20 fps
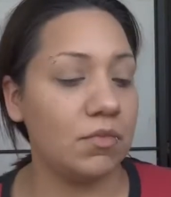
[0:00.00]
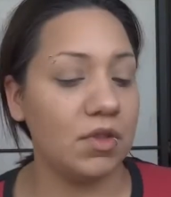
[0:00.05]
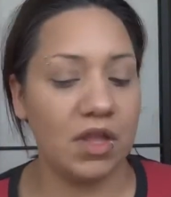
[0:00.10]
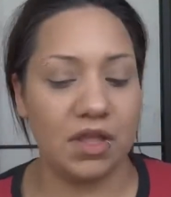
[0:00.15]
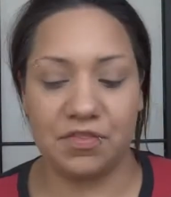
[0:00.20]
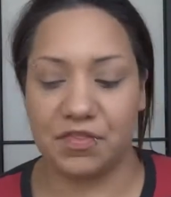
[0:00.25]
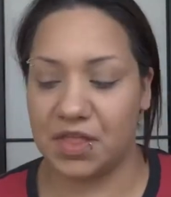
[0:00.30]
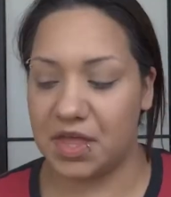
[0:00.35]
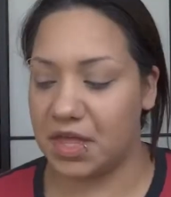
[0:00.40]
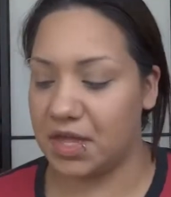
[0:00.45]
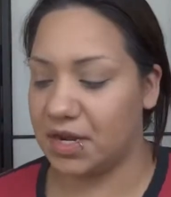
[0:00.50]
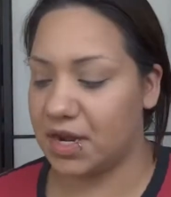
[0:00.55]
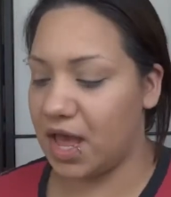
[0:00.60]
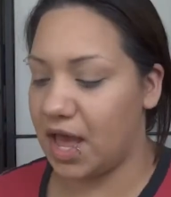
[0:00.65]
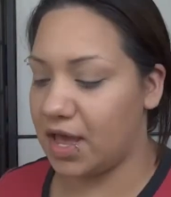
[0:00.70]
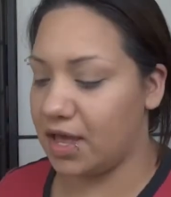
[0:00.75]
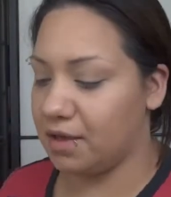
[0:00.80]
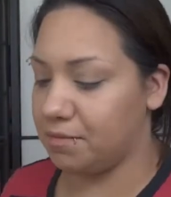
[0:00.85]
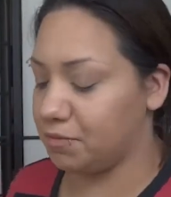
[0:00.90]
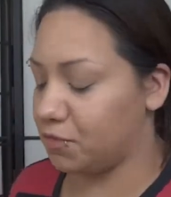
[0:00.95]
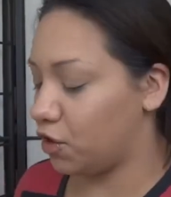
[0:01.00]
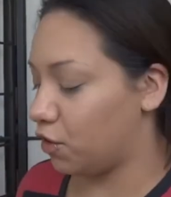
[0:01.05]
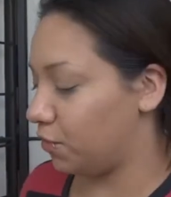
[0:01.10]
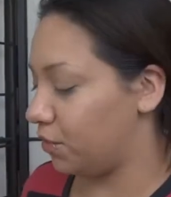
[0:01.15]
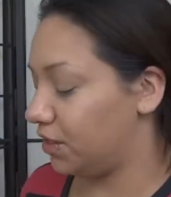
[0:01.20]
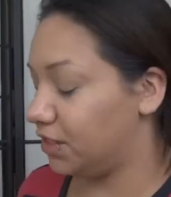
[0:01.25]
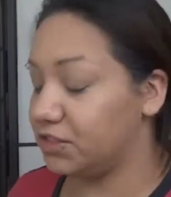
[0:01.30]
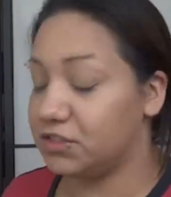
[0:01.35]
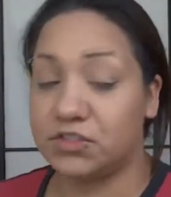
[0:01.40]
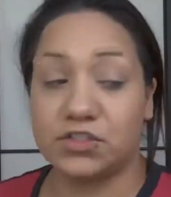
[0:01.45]
And then I am
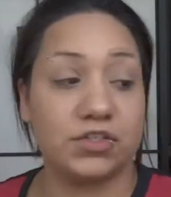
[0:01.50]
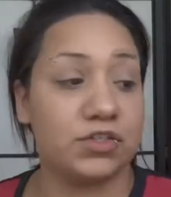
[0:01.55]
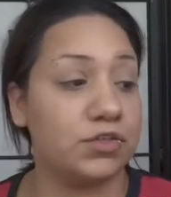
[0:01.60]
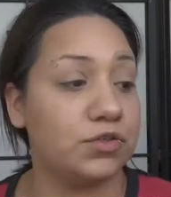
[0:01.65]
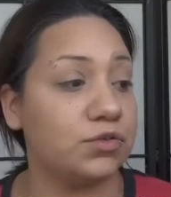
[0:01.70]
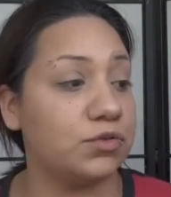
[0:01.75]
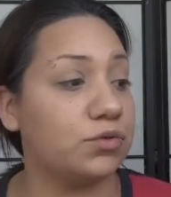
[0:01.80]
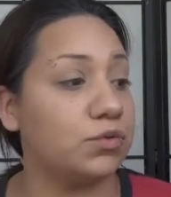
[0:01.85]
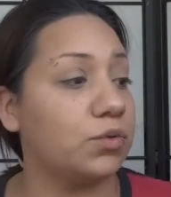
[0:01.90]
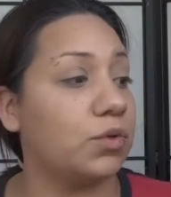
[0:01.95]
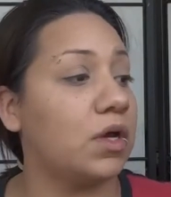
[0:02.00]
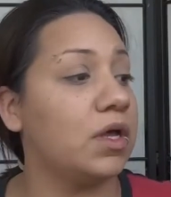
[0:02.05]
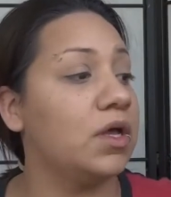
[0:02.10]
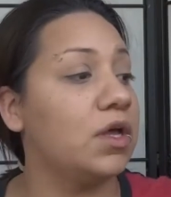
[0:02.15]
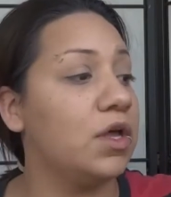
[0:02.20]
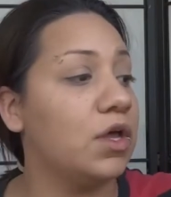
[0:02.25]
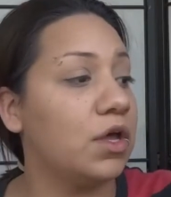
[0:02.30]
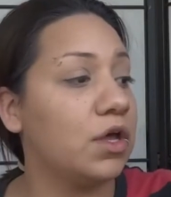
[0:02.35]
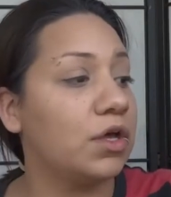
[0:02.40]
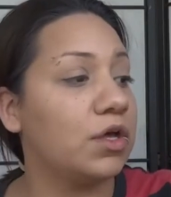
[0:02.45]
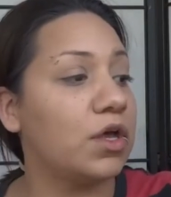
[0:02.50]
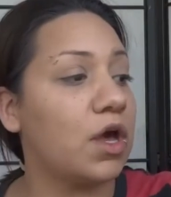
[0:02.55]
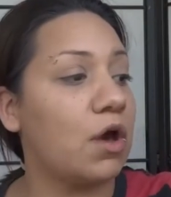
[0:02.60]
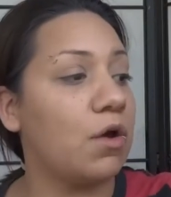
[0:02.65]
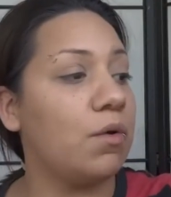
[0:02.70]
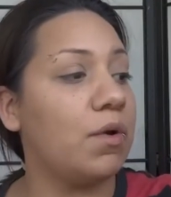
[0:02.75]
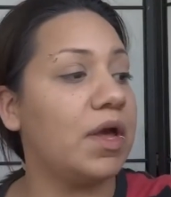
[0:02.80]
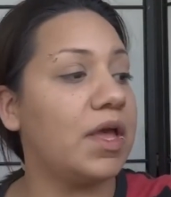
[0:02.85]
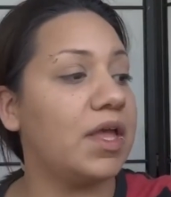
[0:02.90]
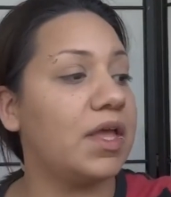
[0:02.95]
going to
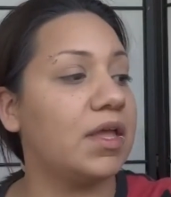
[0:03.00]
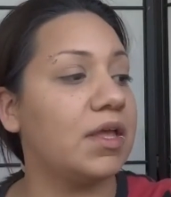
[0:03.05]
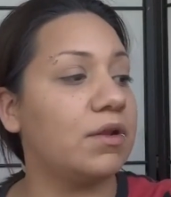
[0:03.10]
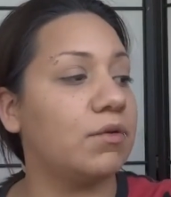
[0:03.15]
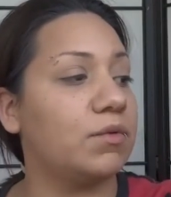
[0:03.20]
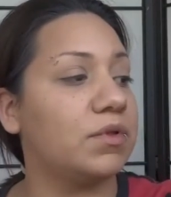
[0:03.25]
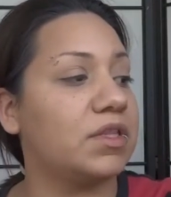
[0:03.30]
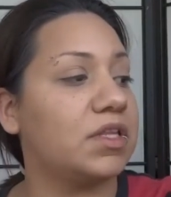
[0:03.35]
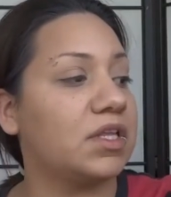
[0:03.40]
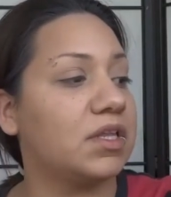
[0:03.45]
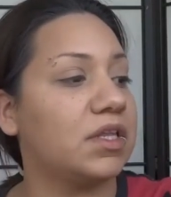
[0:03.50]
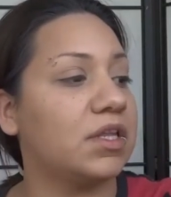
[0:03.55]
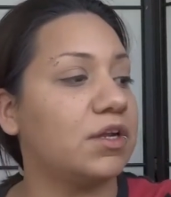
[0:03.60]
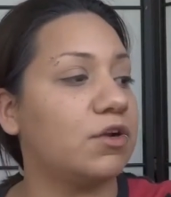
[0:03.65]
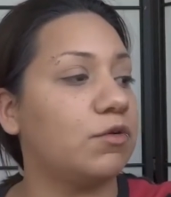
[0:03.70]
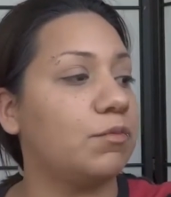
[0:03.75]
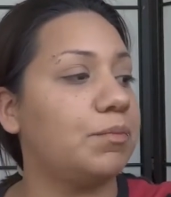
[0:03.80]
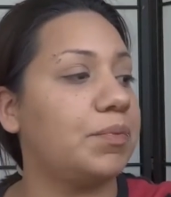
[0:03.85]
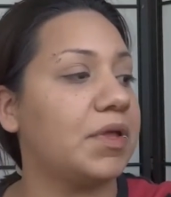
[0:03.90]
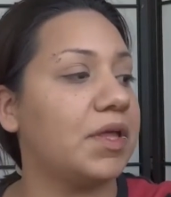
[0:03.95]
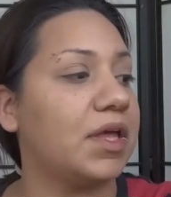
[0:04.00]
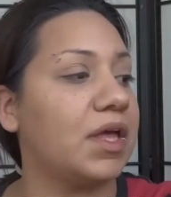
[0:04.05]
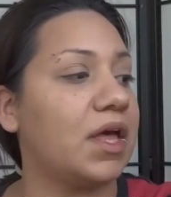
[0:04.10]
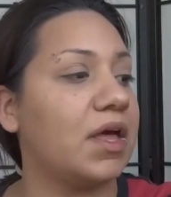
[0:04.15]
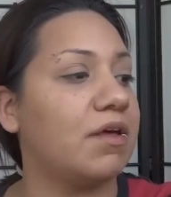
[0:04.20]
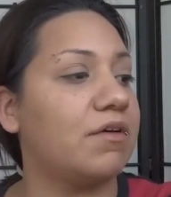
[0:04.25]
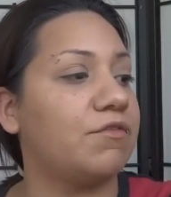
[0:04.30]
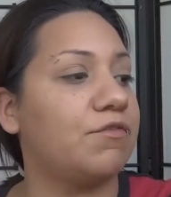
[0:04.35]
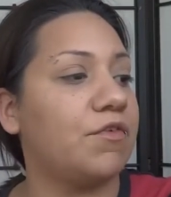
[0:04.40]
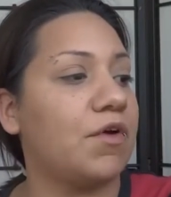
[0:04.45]
go in with a little bit
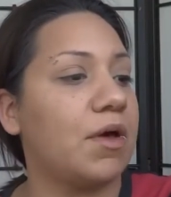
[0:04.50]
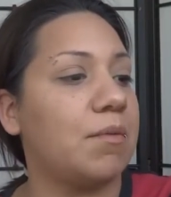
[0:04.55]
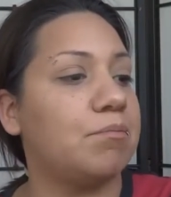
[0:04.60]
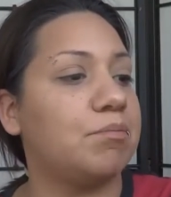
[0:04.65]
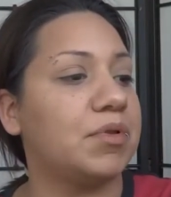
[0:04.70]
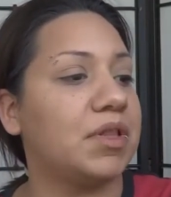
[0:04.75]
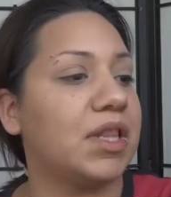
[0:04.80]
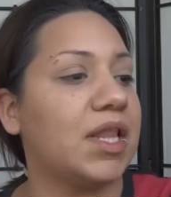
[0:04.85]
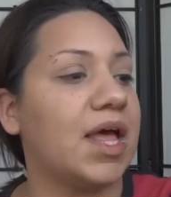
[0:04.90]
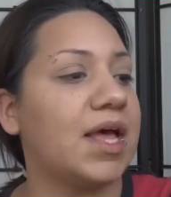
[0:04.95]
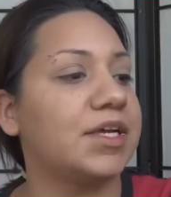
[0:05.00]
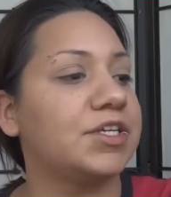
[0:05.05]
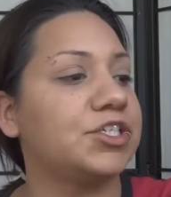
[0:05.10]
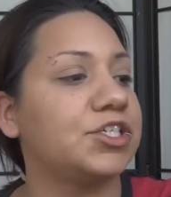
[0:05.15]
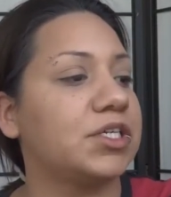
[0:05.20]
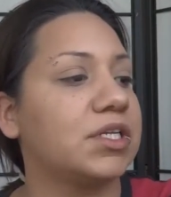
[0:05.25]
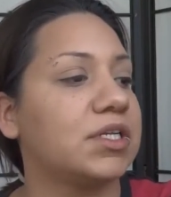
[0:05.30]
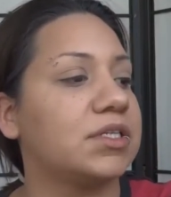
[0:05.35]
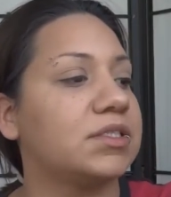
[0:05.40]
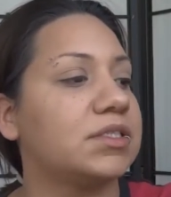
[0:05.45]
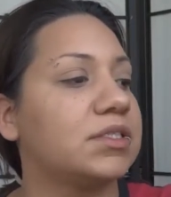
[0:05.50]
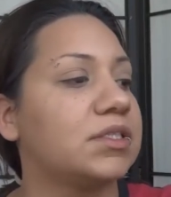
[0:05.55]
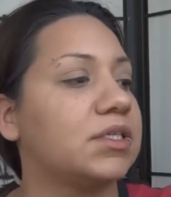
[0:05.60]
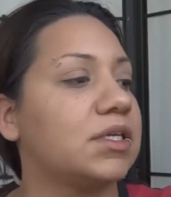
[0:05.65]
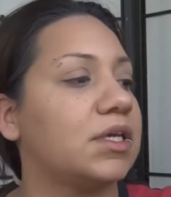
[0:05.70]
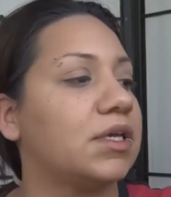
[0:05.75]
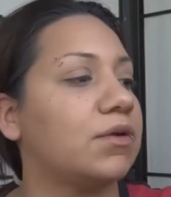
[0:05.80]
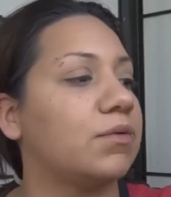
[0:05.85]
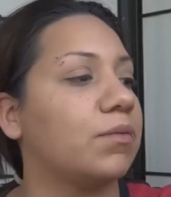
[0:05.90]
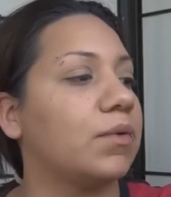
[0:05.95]
of blush. Let's
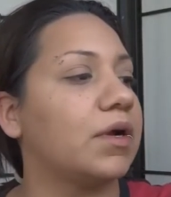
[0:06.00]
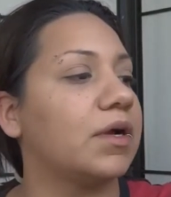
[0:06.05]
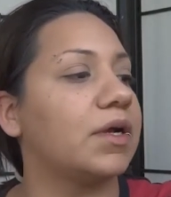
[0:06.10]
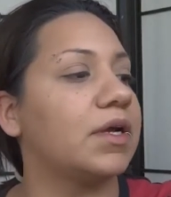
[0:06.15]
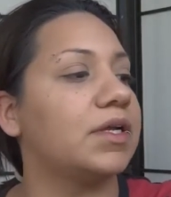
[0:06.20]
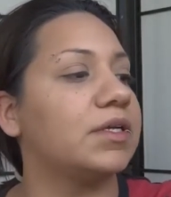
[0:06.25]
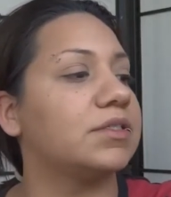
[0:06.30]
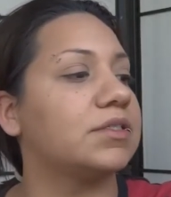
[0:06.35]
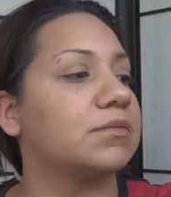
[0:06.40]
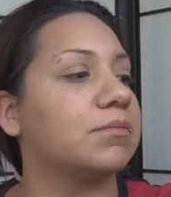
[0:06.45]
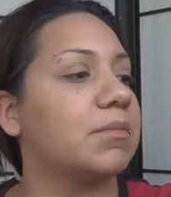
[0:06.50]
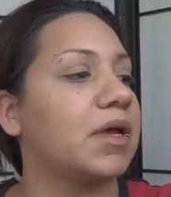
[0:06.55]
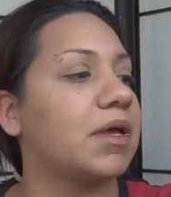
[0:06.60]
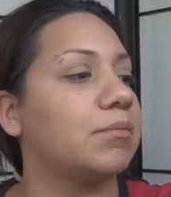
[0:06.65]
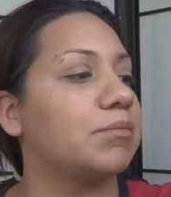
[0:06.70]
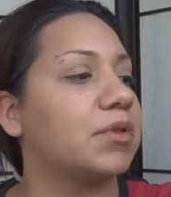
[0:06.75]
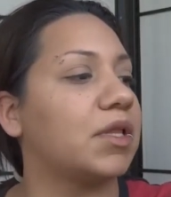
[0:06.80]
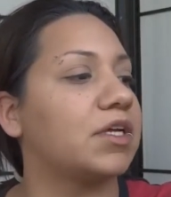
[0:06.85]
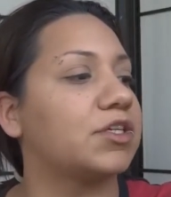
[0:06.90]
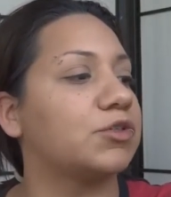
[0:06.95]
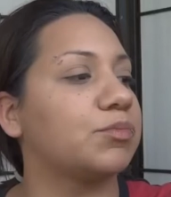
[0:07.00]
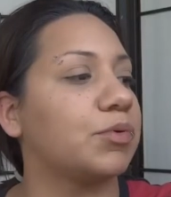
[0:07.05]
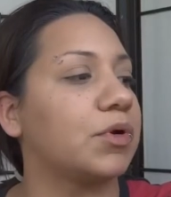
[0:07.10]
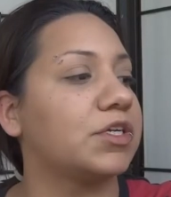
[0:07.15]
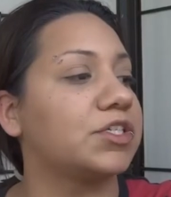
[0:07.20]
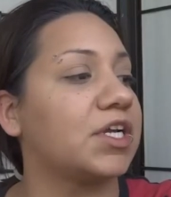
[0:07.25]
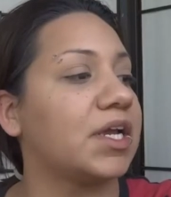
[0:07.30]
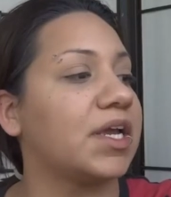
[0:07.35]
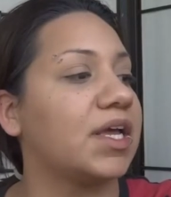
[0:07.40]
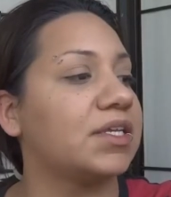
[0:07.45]
see, where is my blush
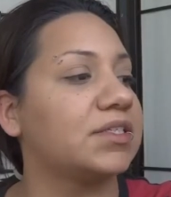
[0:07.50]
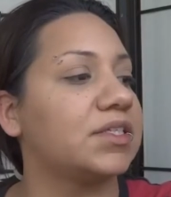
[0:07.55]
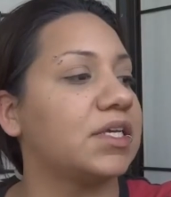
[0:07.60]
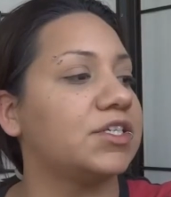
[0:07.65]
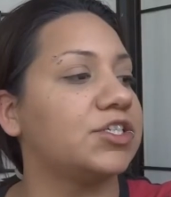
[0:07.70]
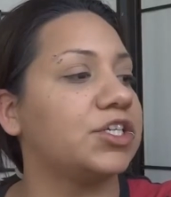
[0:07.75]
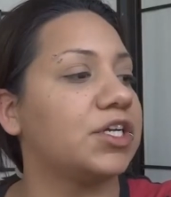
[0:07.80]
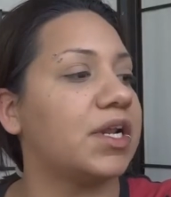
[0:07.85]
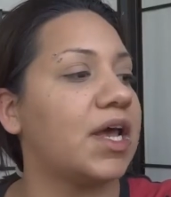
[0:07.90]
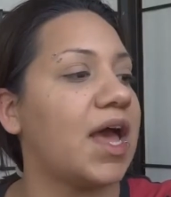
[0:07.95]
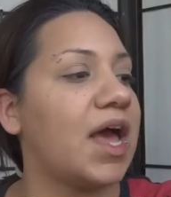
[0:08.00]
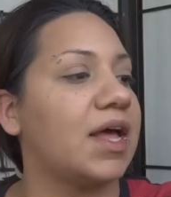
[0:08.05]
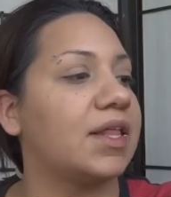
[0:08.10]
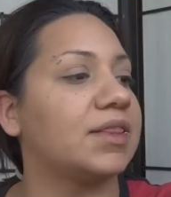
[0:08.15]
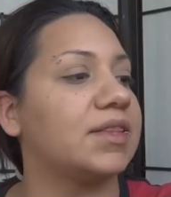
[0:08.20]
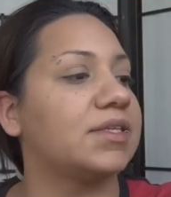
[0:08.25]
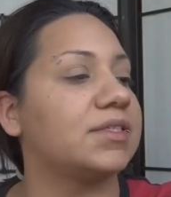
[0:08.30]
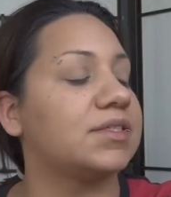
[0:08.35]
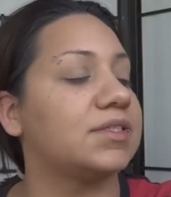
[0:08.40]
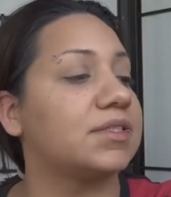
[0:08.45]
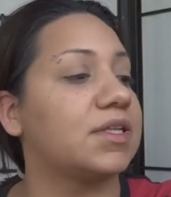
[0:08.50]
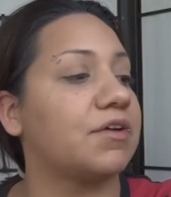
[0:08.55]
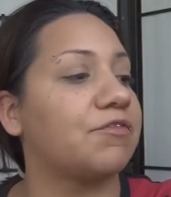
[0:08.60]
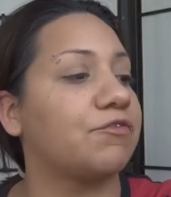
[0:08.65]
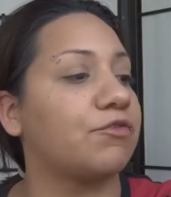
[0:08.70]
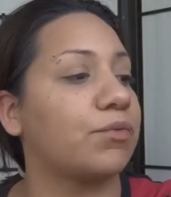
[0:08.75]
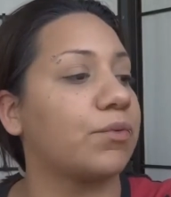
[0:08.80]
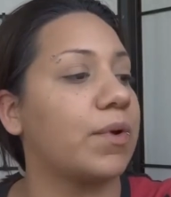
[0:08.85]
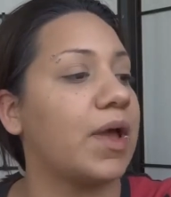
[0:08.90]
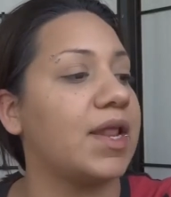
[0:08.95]
brush? I guess I should have had this
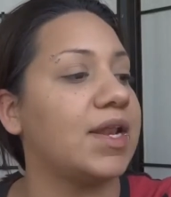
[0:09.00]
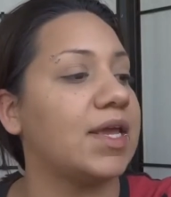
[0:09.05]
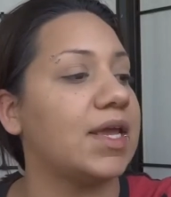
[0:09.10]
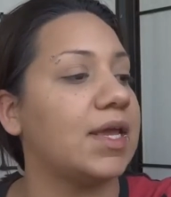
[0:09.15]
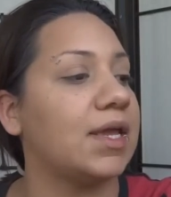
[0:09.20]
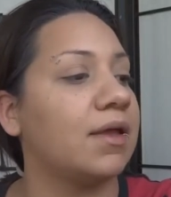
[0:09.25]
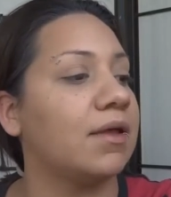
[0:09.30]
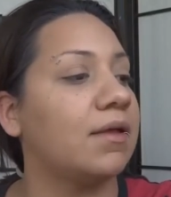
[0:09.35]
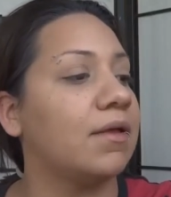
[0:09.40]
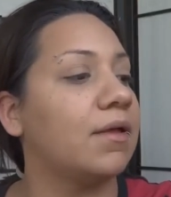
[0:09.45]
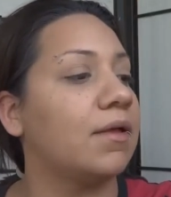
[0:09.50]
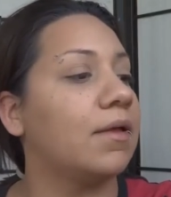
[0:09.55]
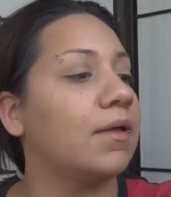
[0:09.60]
stuff ready.